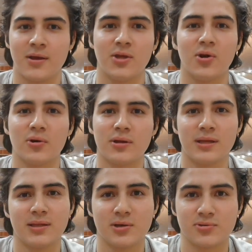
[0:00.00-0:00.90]
you're going to
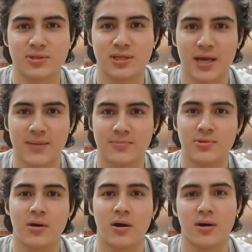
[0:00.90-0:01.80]
need those type
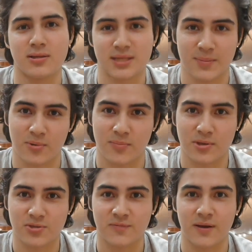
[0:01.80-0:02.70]
1
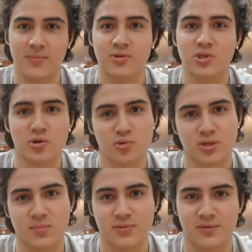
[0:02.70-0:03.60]
muscle fibers, slow
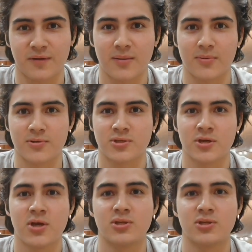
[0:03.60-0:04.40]
twitch muscle fibers,